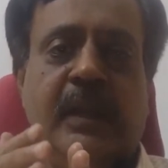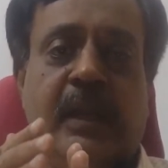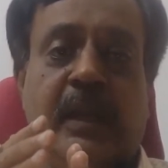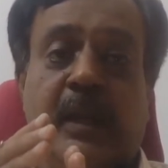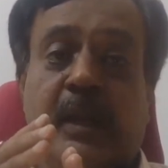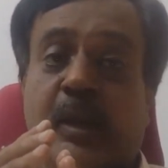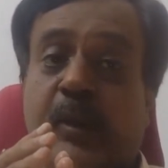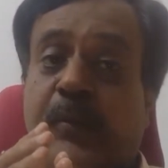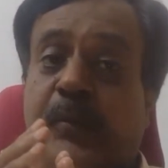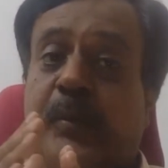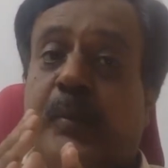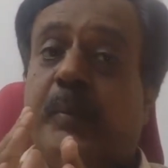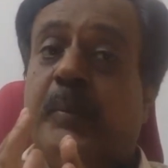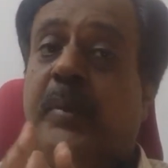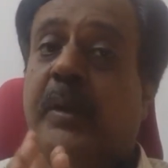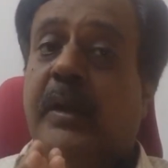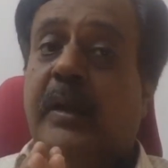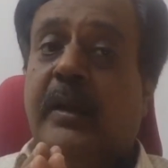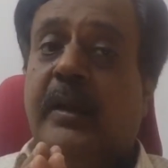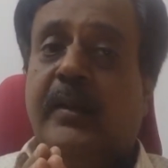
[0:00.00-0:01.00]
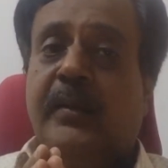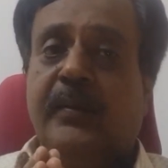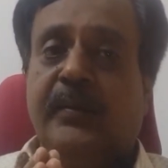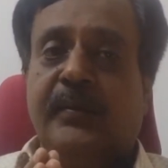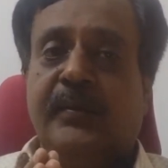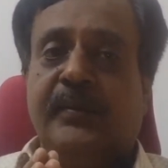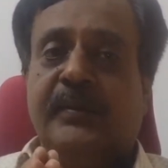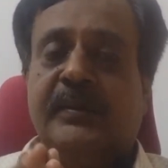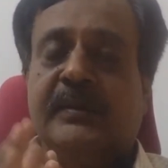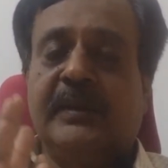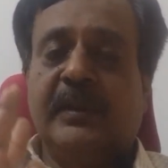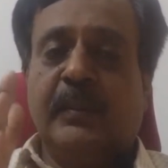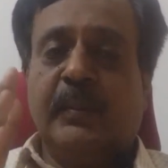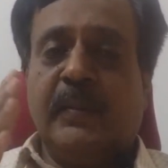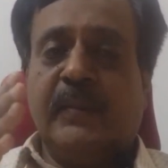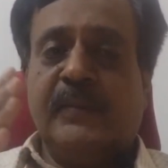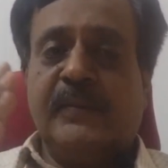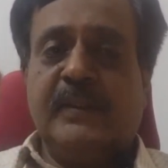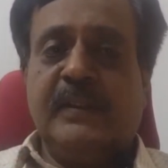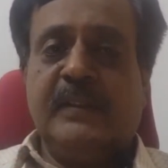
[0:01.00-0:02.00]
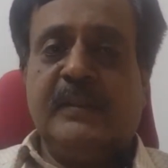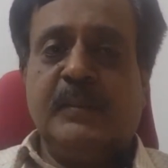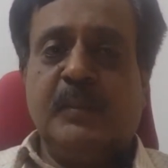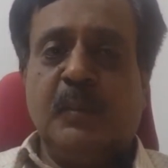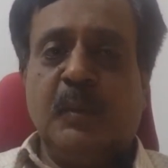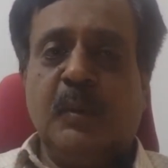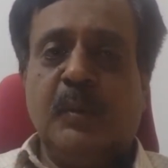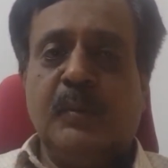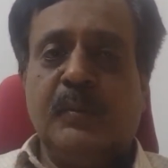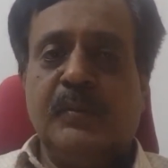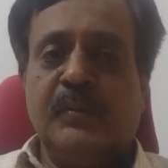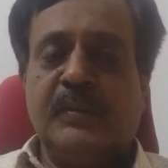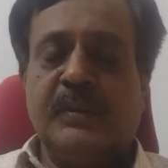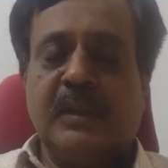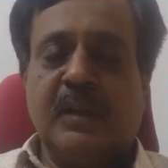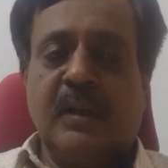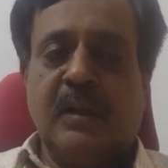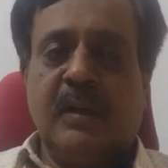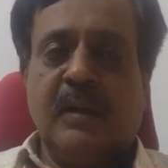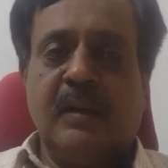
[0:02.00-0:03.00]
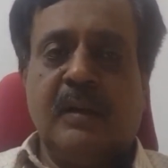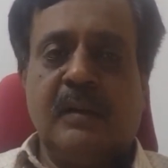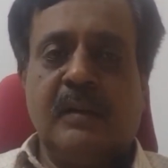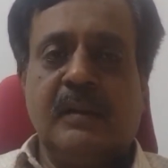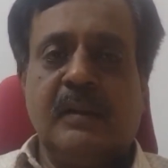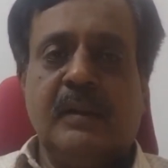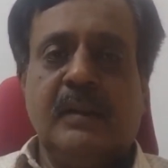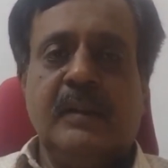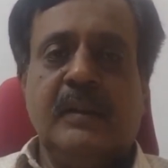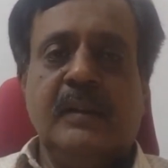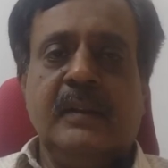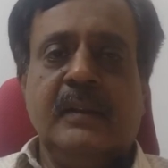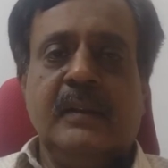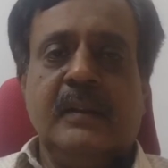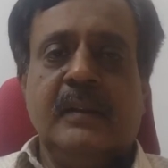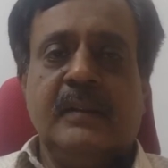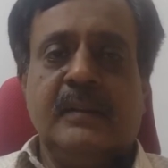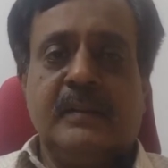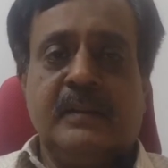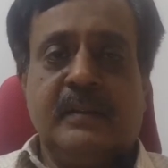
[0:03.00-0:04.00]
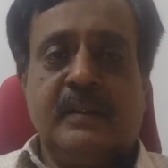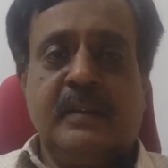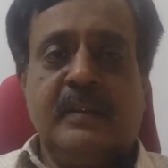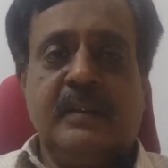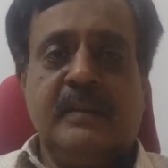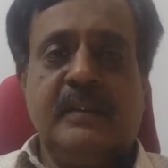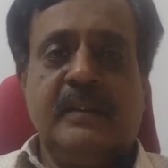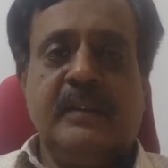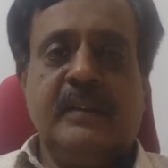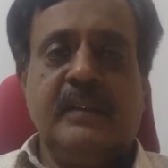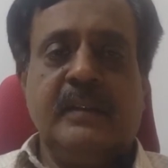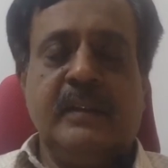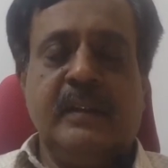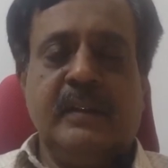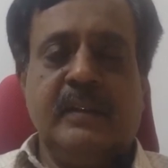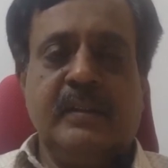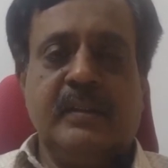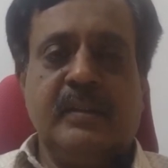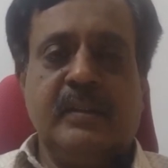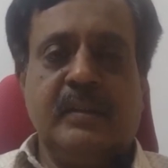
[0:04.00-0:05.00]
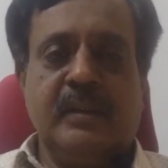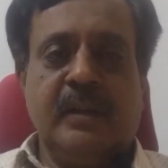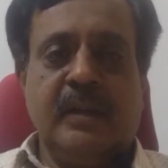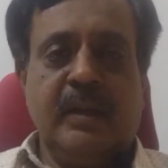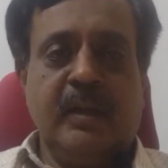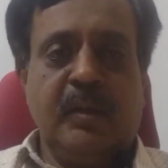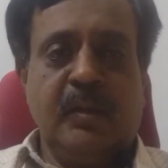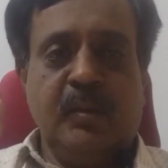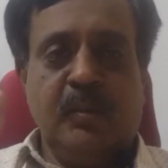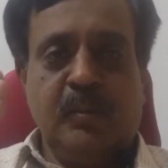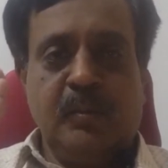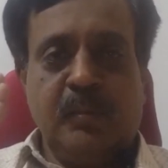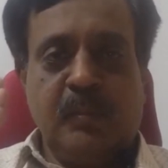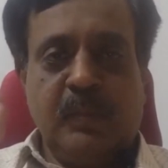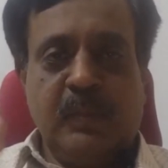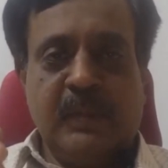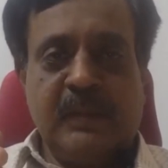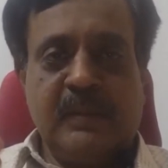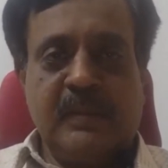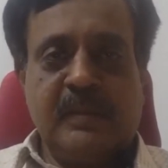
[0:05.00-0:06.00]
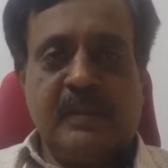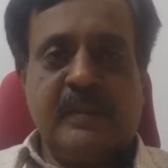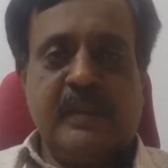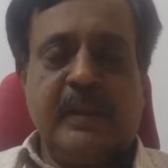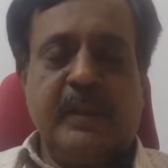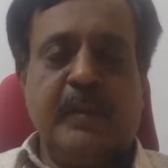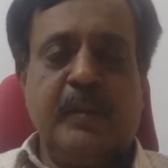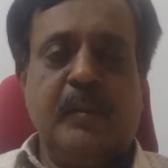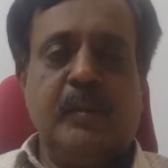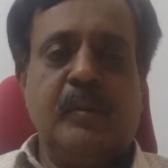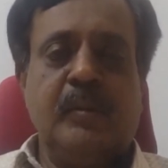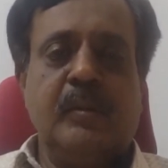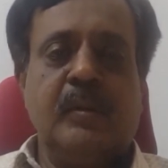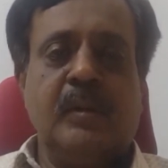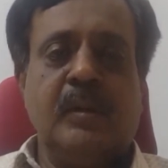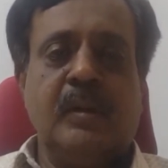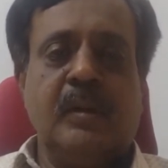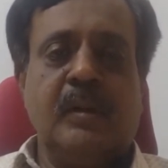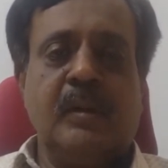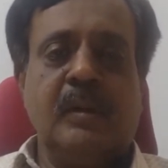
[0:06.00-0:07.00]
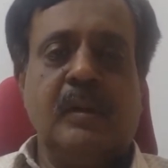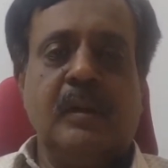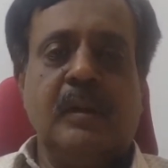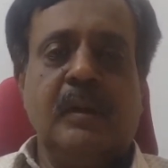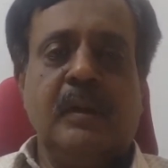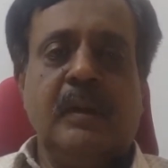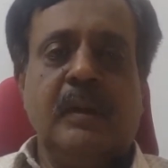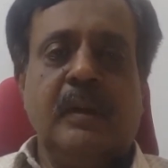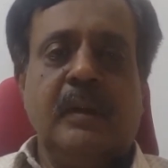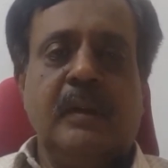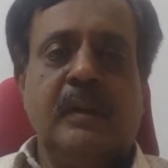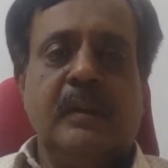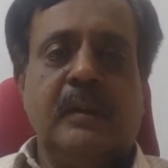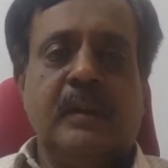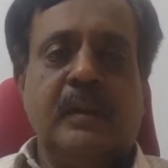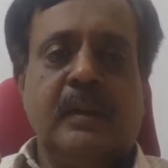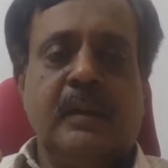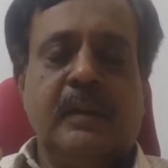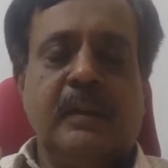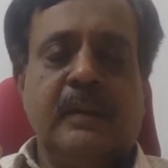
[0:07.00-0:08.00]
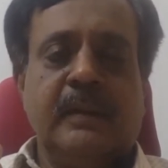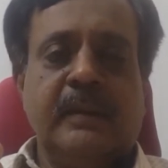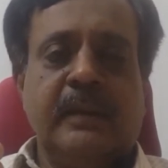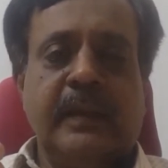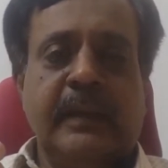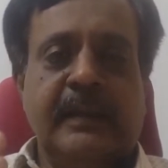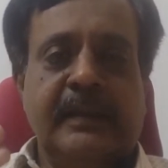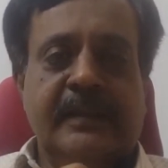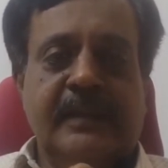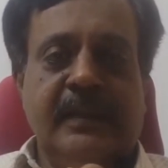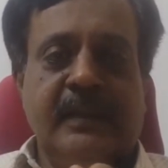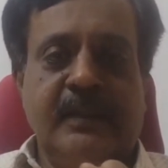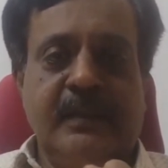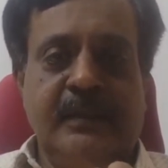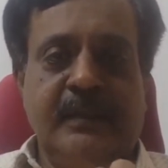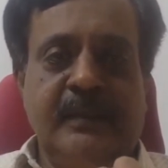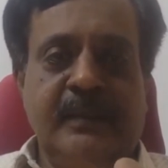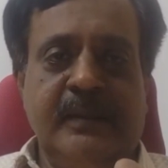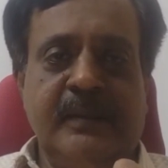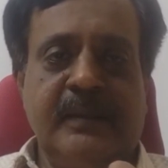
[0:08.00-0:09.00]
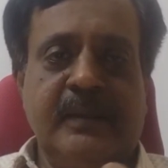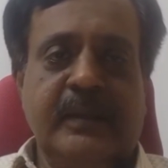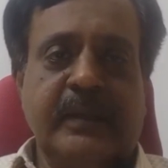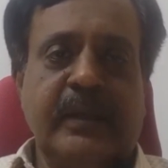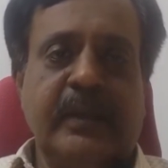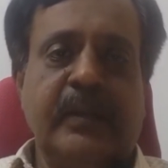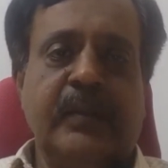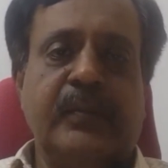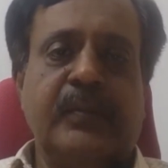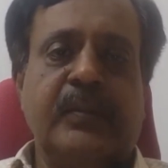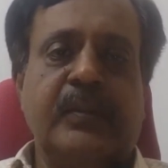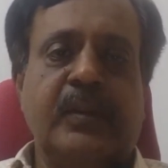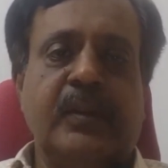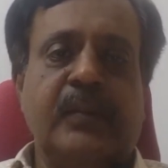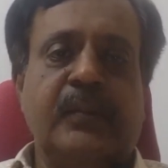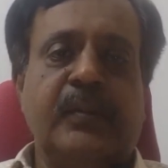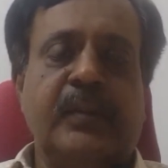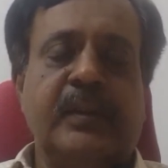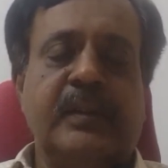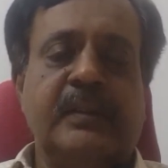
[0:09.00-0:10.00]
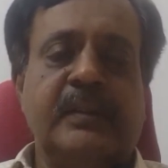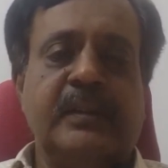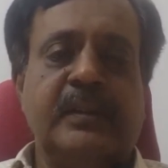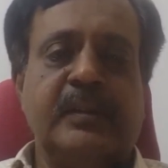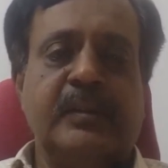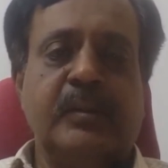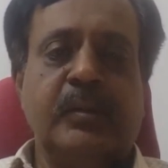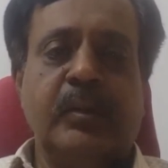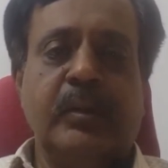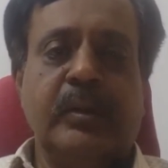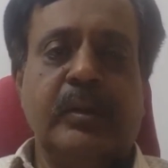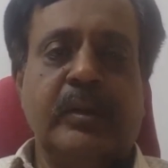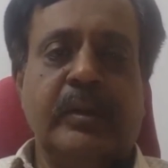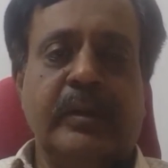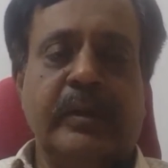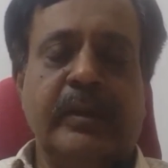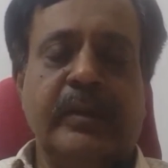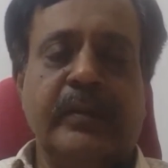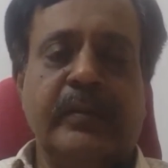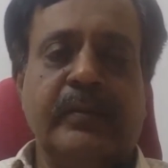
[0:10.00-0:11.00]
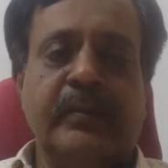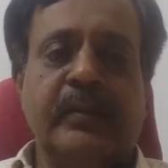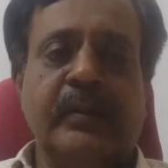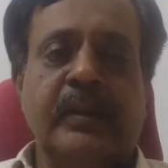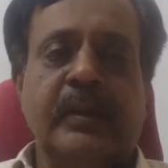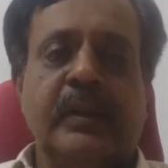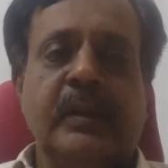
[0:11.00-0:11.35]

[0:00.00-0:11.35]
And if you believe some of these moves are strategic in nature and you must secure, or that's a kind of confidence it is going to give,